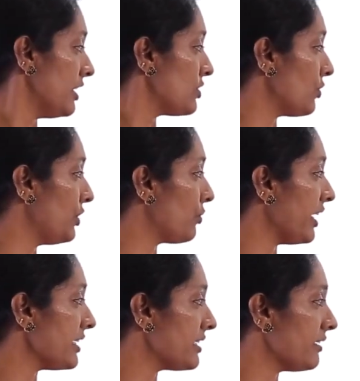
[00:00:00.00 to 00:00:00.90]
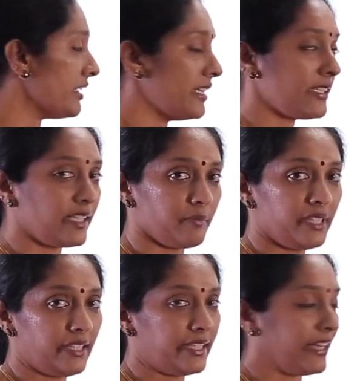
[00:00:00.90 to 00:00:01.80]
So ureter is
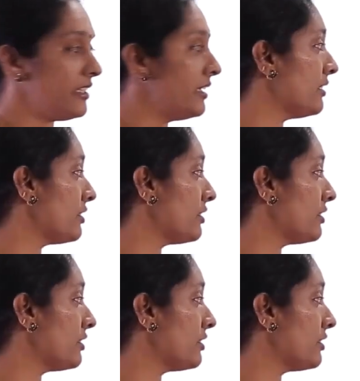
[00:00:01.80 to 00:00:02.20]
something that